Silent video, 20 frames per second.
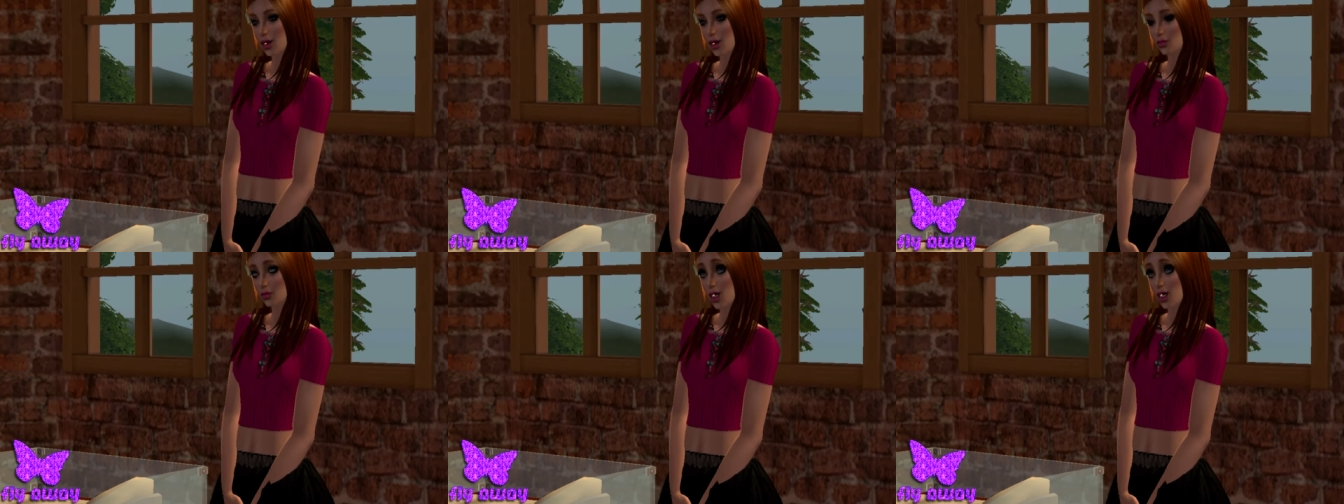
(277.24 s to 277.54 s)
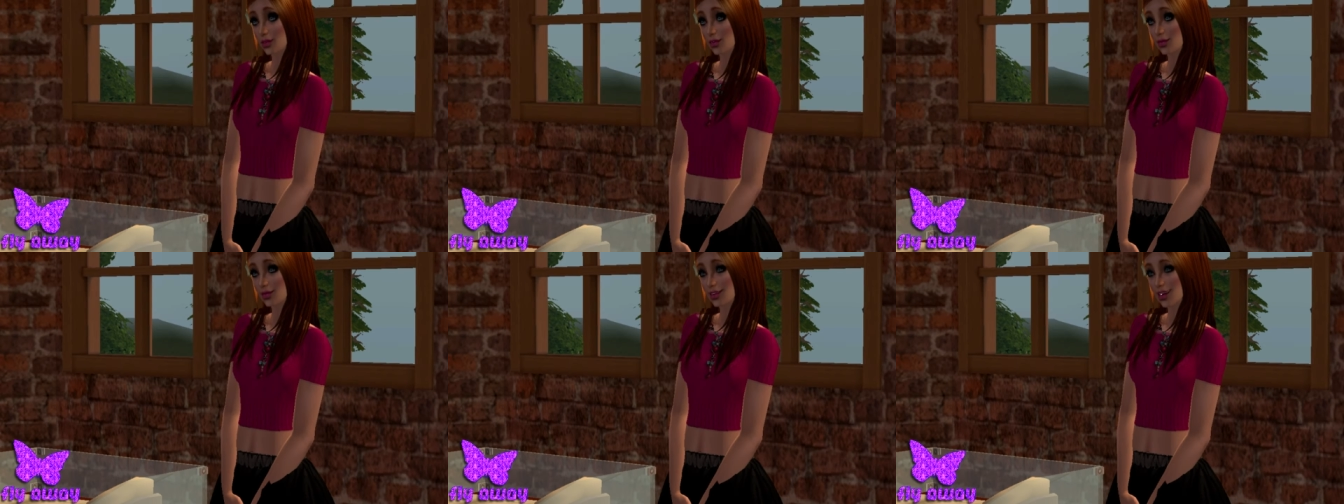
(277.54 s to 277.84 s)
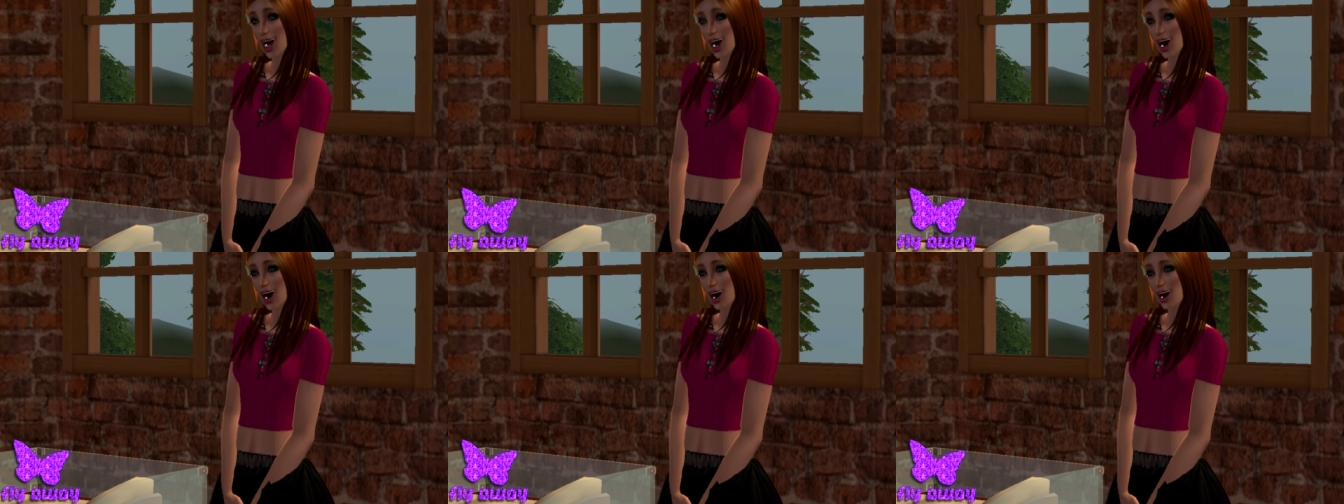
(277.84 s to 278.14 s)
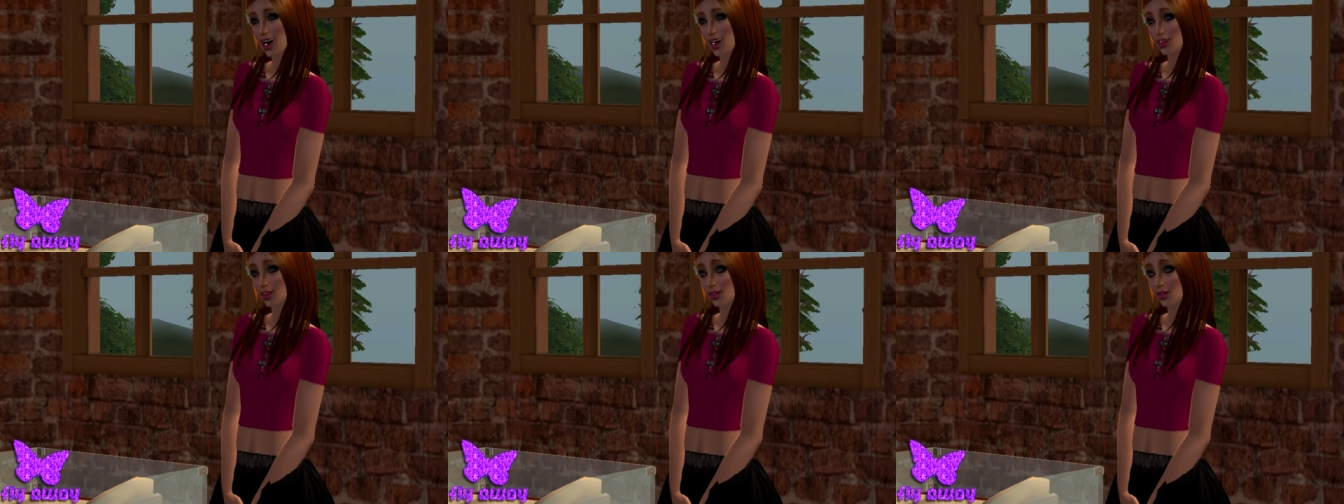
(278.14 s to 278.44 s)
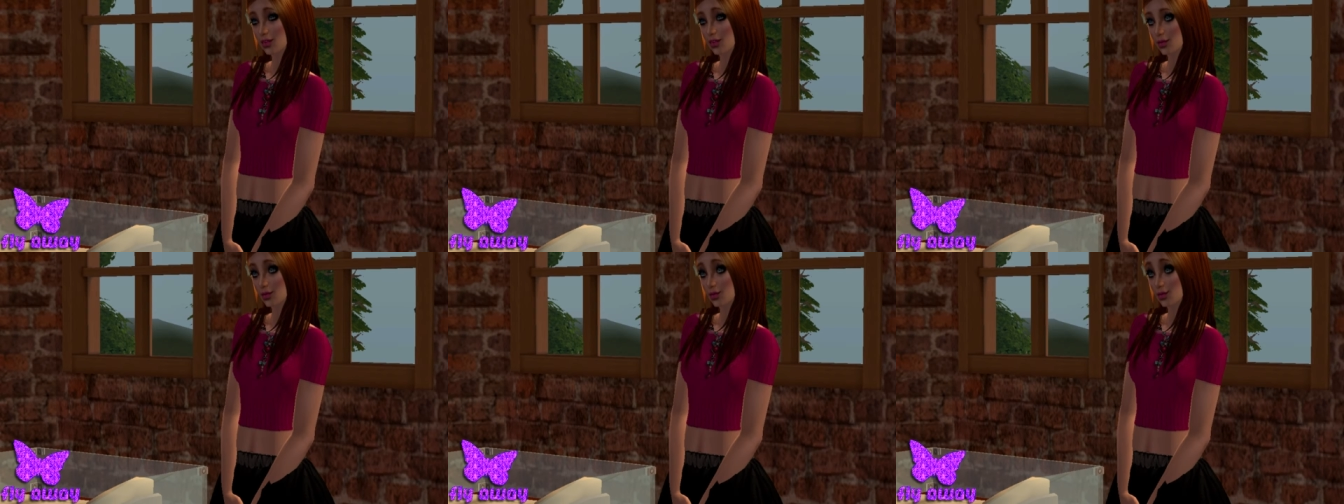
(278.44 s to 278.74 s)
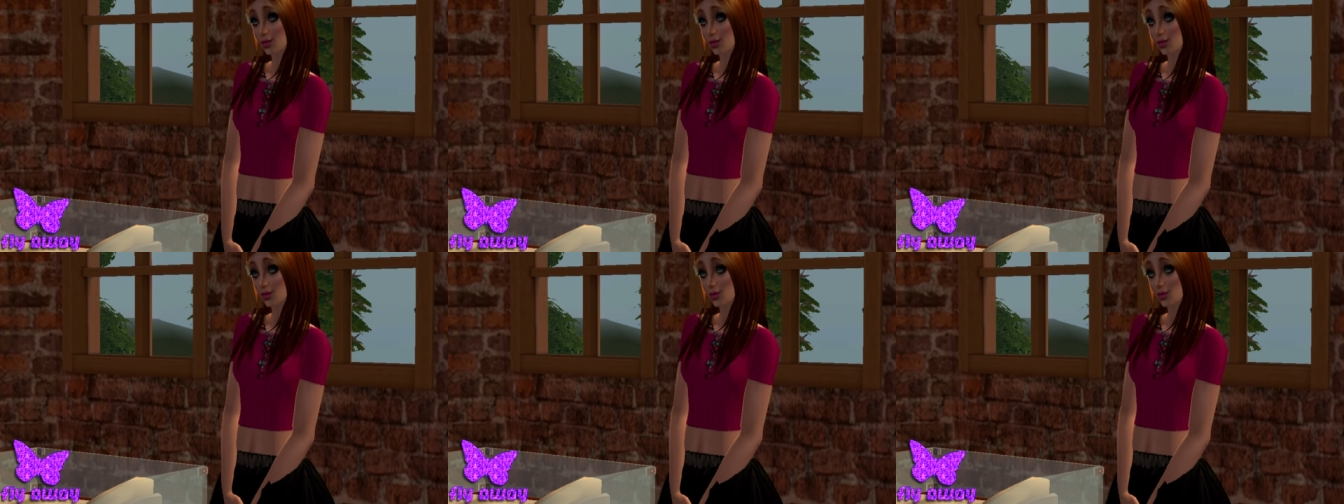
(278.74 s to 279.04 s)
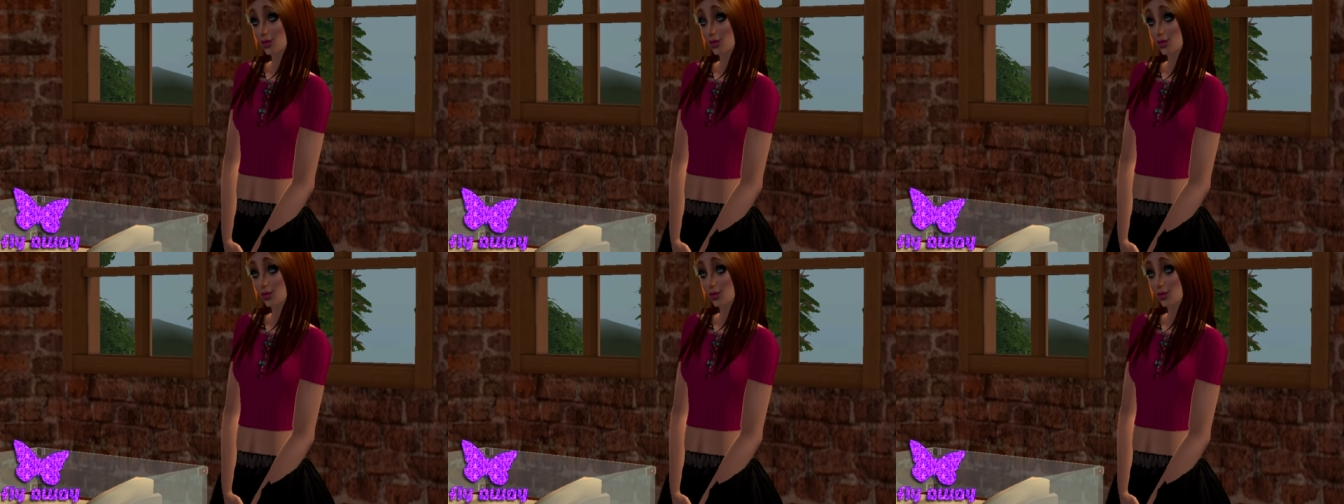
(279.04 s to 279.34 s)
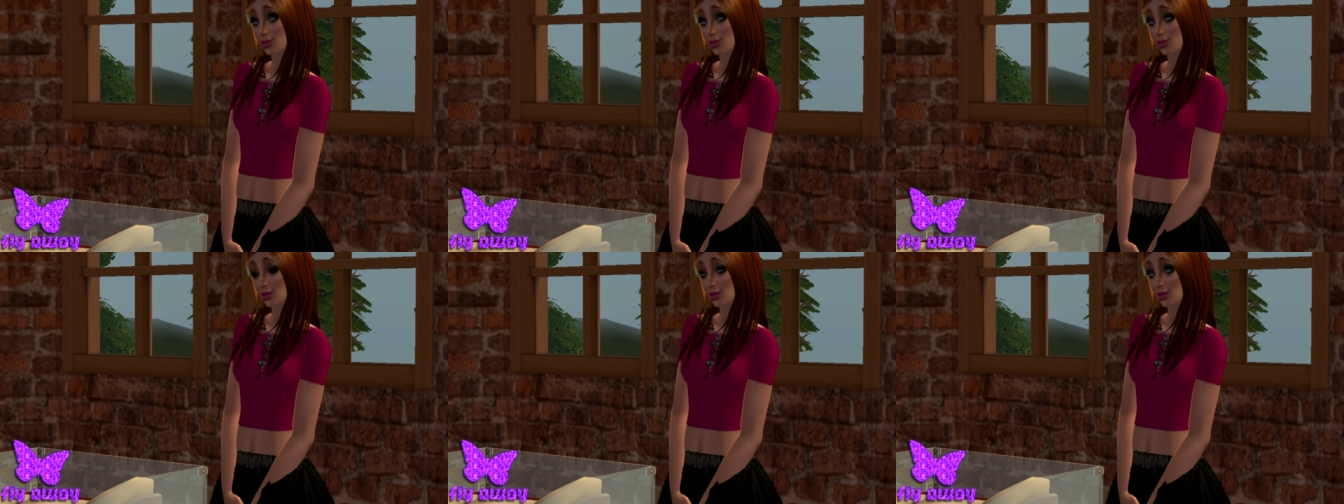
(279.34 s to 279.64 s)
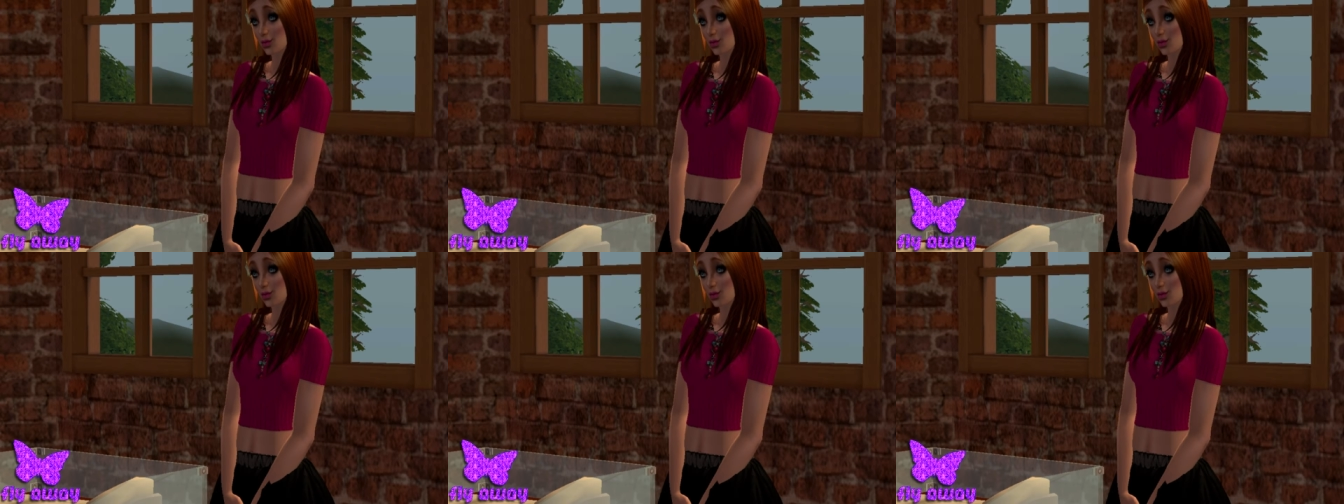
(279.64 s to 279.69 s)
I gotta go. Get away from me.